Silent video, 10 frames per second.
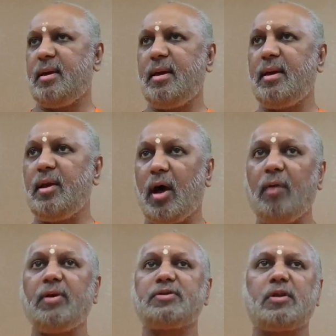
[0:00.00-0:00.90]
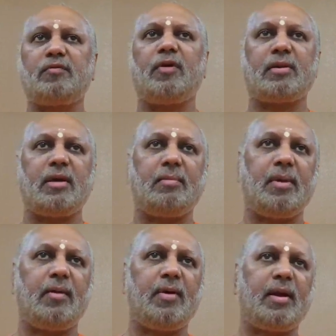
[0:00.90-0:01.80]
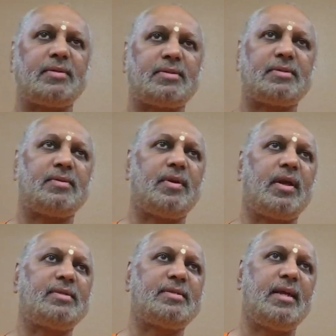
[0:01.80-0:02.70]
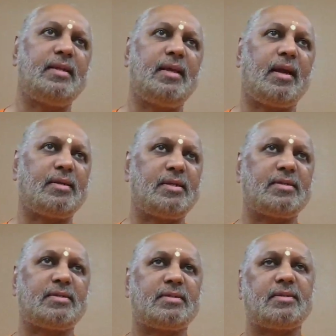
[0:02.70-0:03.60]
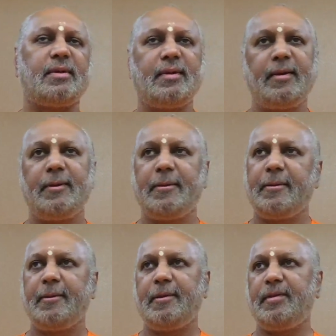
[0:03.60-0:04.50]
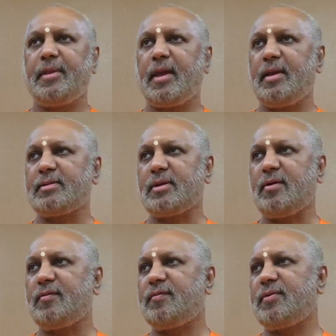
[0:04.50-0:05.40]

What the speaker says: He will always look for dharma, whereas you can see the rajas in the case of